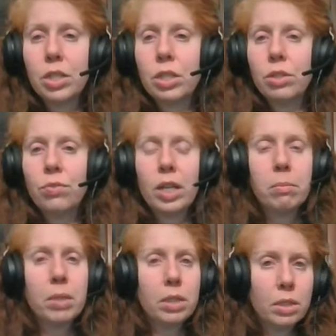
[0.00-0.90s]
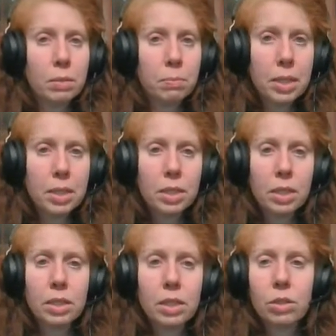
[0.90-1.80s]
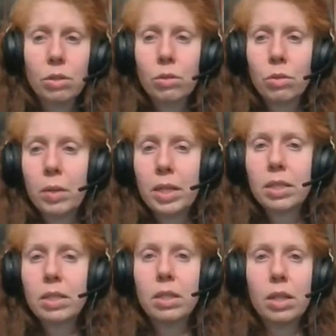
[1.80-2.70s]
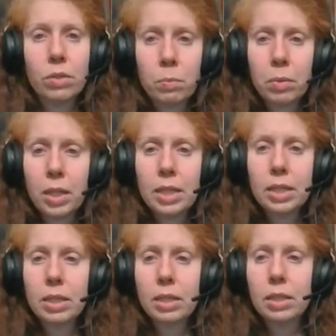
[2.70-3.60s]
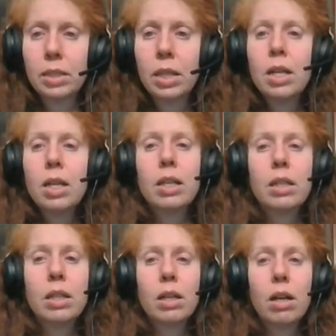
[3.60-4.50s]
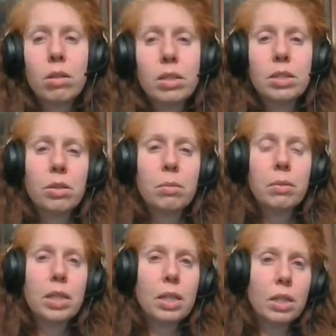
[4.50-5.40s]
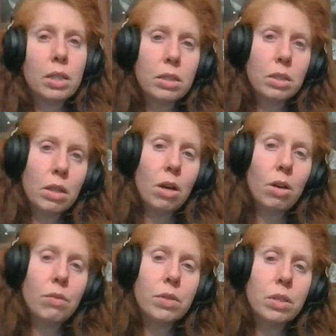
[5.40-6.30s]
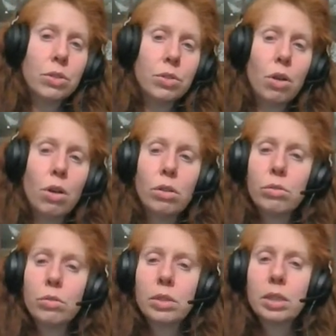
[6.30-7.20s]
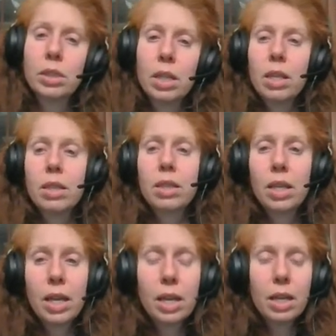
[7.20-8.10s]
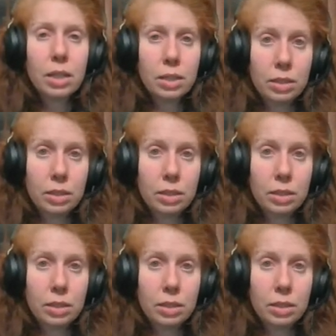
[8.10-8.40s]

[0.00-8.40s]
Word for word: famines, pestilence, earthquakes in diverse places. All of these are the beginnings of sorrows. Then,